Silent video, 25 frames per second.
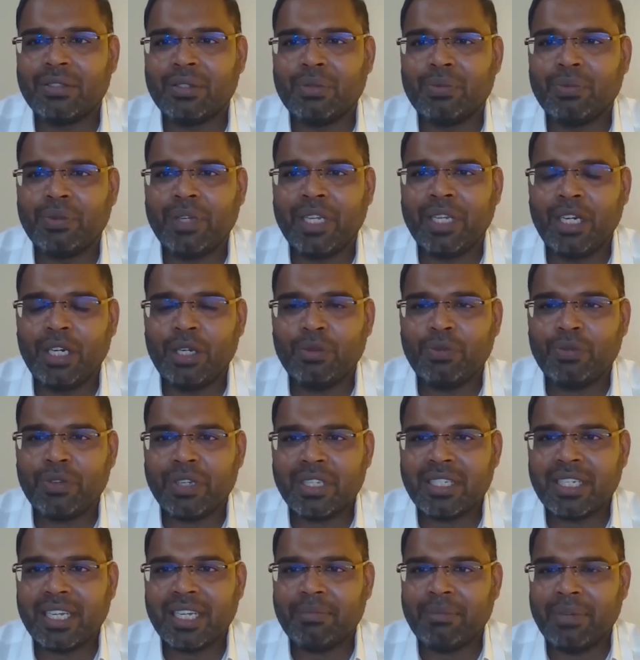So we need to
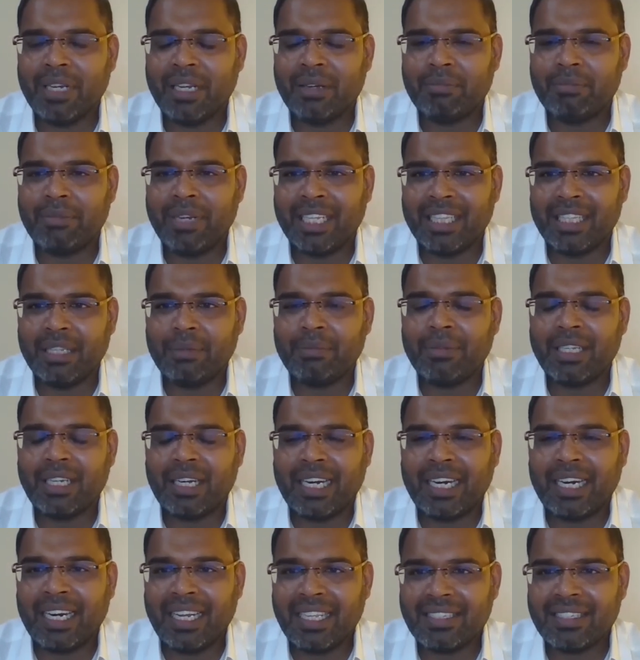first make them
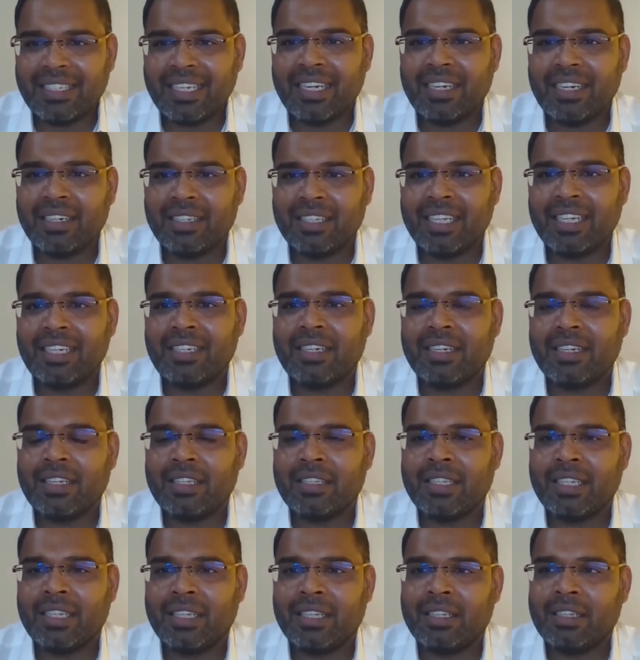understand that
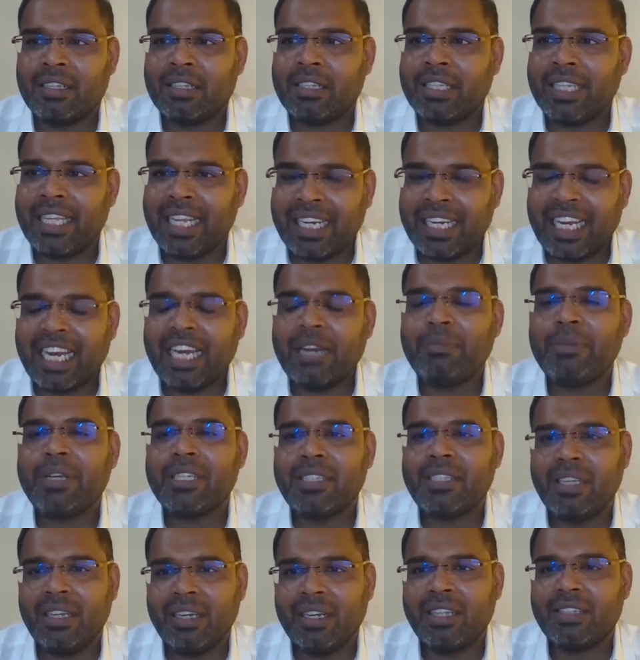there can be a
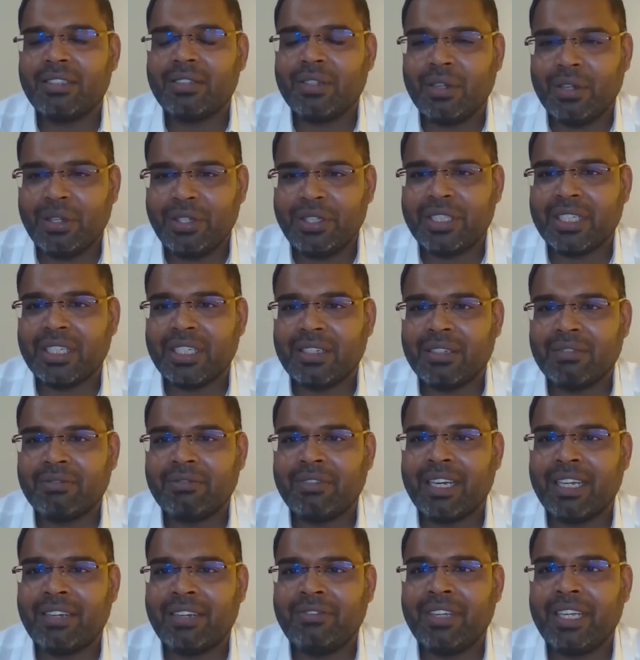singular solution
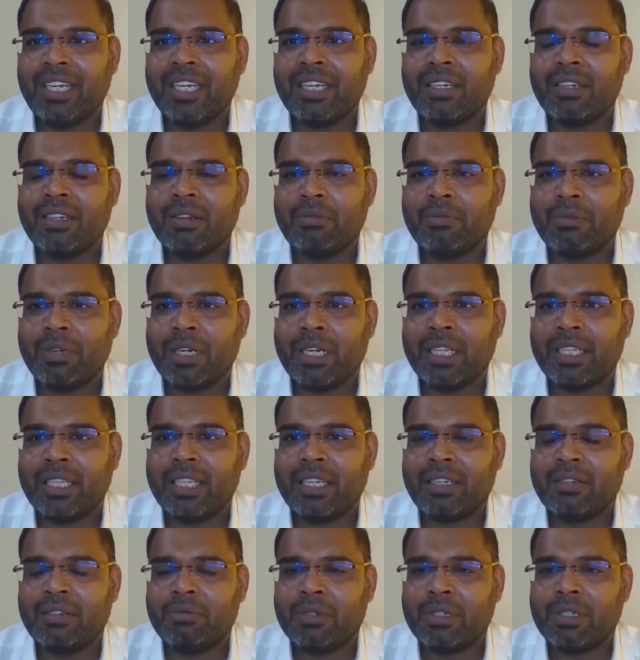where we can,
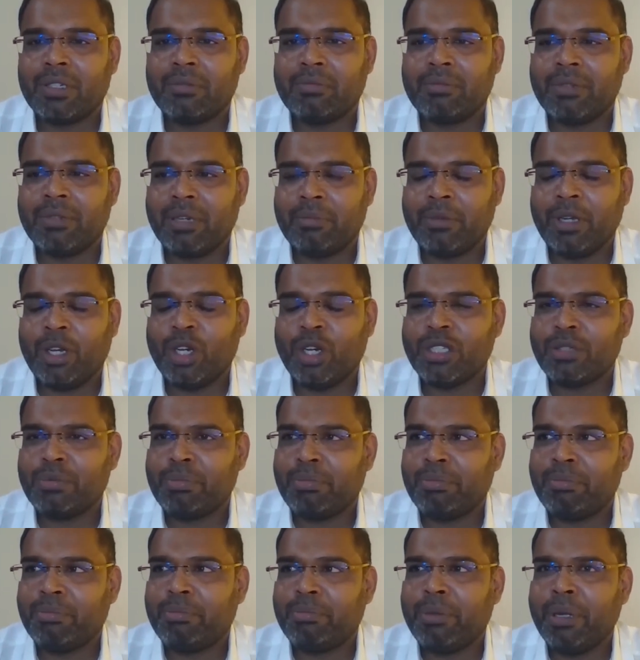because
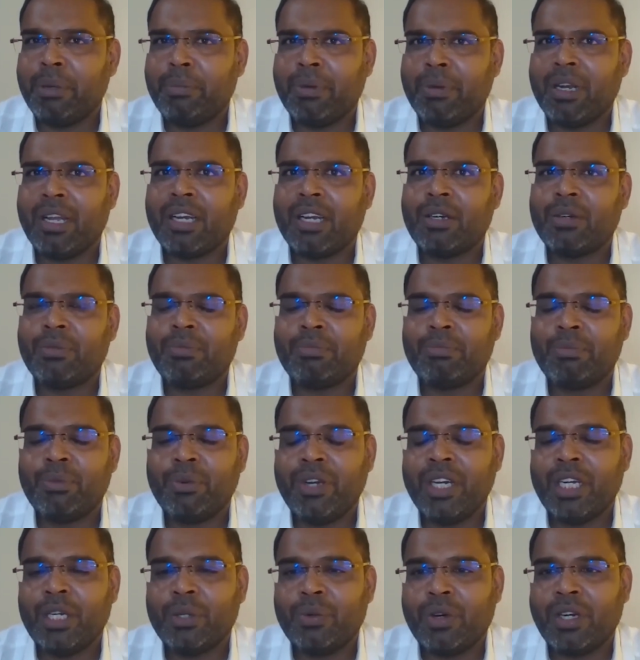people are
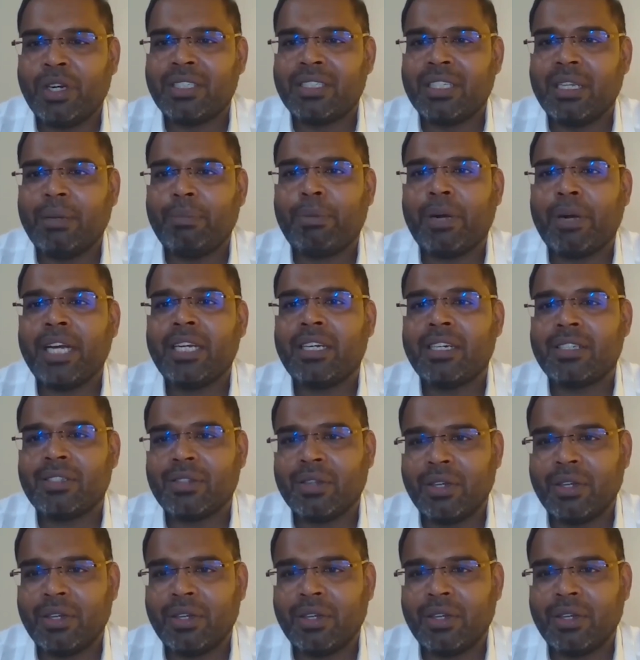moving towards a pointed